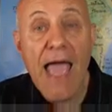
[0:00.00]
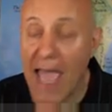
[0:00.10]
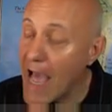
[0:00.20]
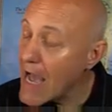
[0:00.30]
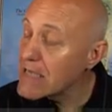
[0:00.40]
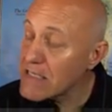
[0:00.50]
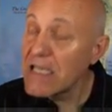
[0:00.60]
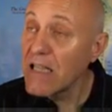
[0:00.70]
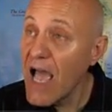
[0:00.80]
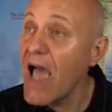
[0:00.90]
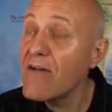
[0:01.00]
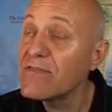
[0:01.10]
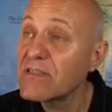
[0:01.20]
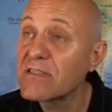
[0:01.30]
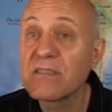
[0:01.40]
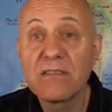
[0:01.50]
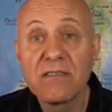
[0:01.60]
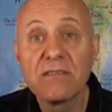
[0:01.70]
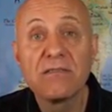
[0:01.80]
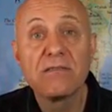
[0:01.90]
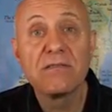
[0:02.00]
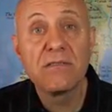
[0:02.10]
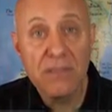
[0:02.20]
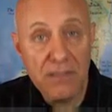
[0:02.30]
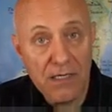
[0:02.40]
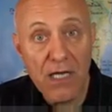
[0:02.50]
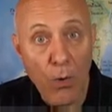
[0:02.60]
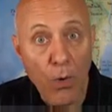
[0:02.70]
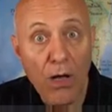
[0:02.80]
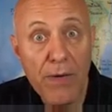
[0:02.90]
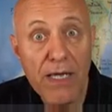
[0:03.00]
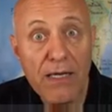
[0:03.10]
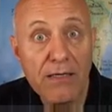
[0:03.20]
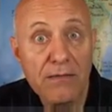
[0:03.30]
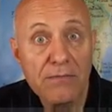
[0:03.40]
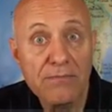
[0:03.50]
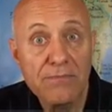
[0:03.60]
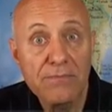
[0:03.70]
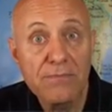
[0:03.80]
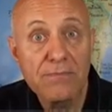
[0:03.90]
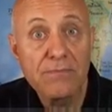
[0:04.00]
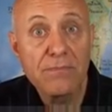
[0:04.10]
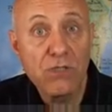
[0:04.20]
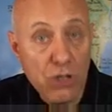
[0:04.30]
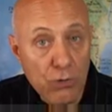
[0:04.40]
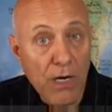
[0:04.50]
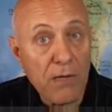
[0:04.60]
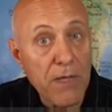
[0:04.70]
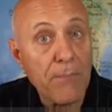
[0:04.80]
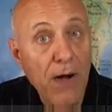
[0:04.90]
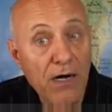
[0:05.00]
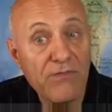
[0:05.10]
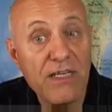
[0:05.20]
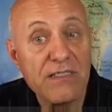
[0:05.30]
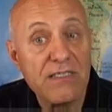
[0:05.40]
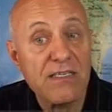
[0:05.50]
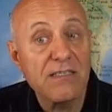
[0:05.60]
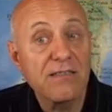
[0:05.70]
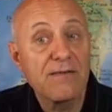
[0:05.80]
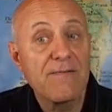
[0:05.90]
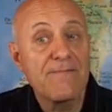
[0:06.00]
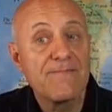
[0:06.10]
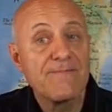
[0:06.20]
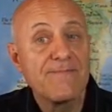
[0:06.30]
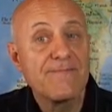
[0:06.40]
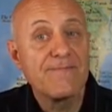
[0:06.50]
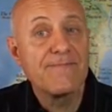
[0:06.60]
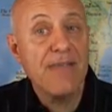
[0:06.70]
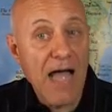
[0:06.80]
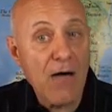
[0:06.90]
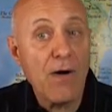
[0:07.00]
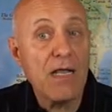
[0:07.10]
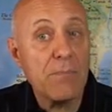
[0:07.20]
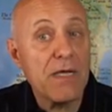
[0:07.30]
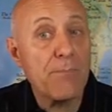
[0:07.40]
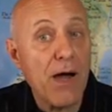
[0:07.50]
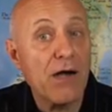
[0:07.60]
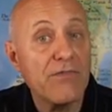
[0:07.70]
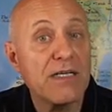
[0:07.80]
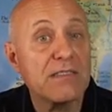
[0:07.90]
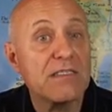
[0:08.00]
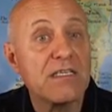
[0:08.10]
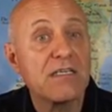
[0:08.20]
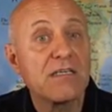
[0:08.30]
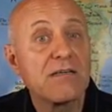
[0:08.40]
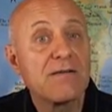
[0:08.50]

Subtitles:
As he lives, it will be. Do you want to be a part of it? I want to be a part of it.